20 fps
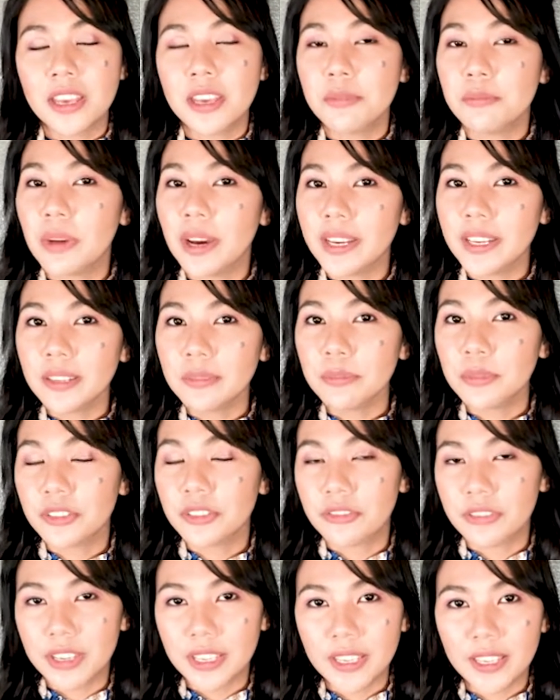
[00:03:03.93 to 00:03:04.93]
He might not
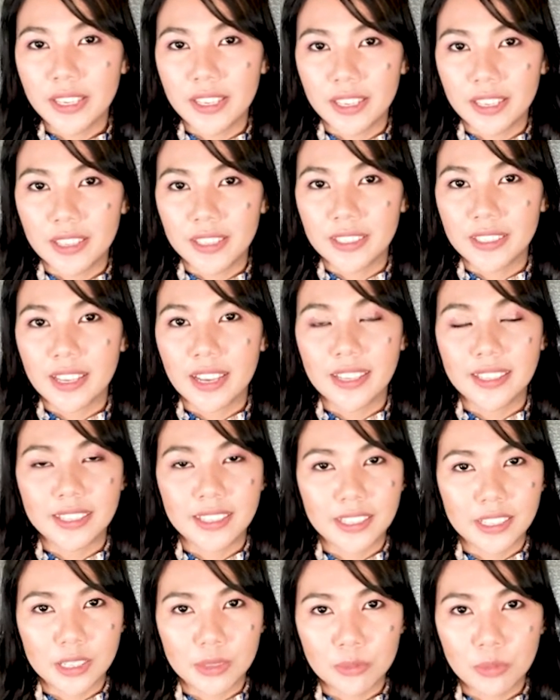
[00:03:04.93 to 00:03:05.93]
be reading it
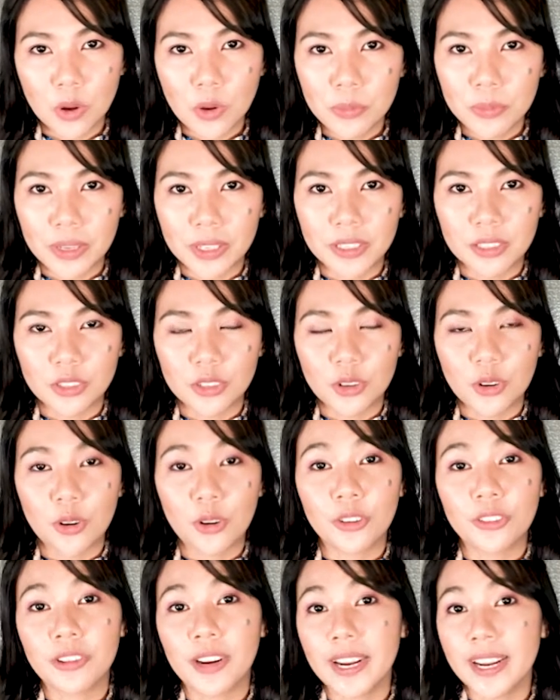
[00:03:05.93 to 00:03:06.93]
at this moment
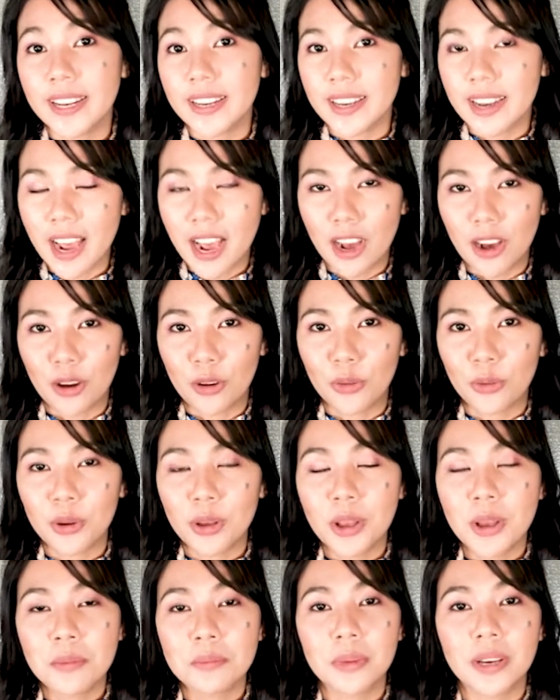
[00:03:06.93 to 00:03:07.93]
or right now,
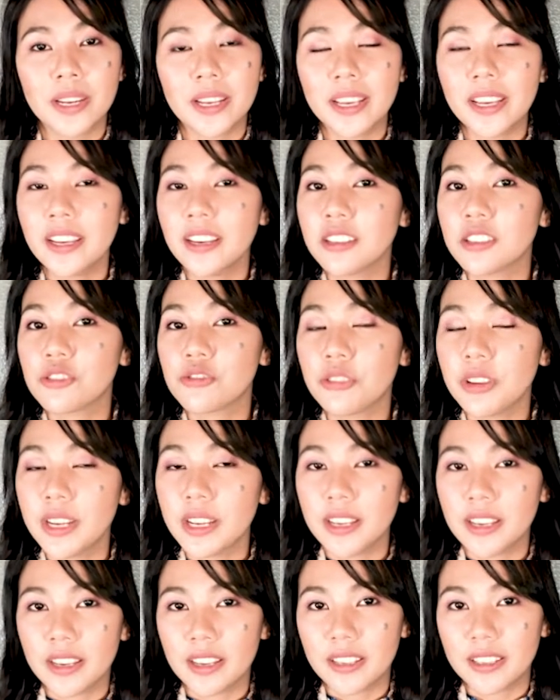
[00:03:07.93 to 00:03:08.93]
but he is
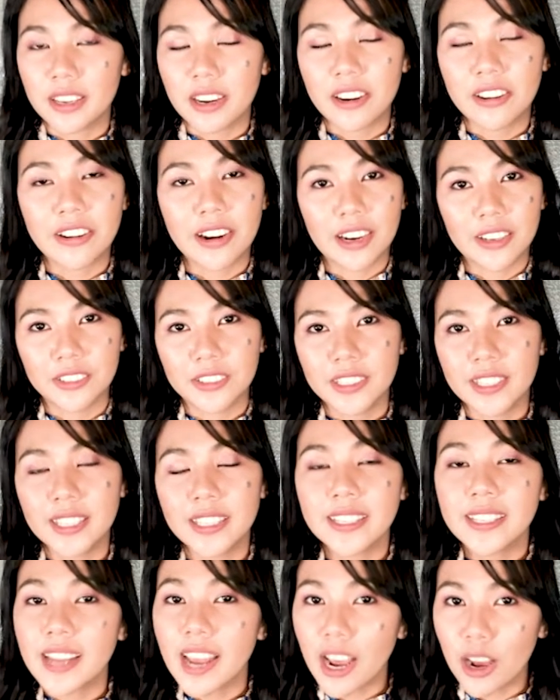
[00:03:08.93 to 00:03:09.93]
reading it around
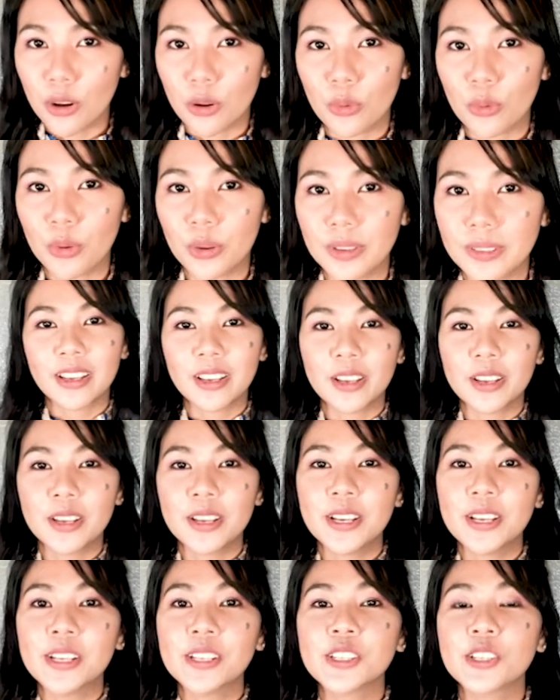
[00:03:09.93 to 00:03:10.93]
now.
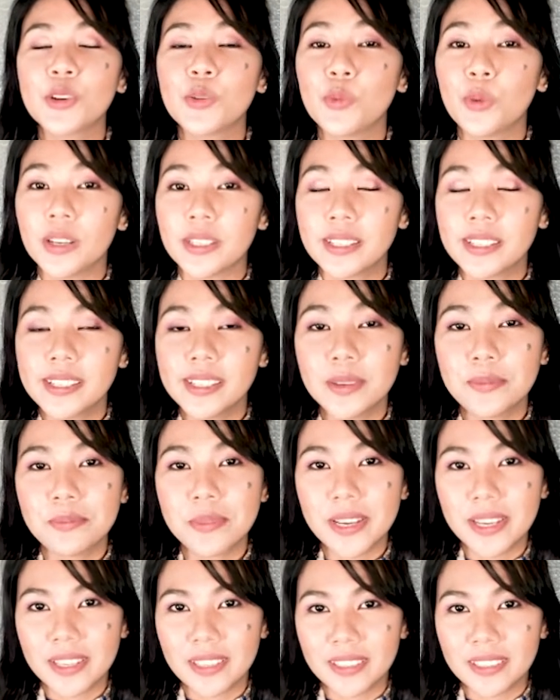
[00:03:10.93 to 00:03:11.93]
So what does it
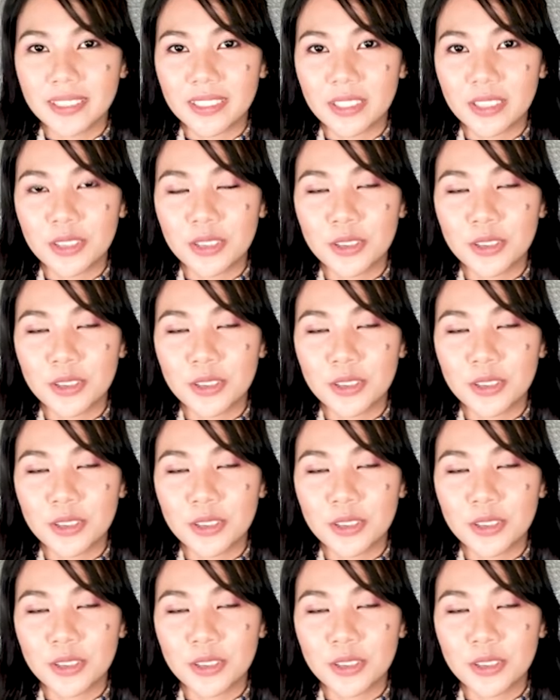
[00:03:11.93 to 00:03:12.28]
mean?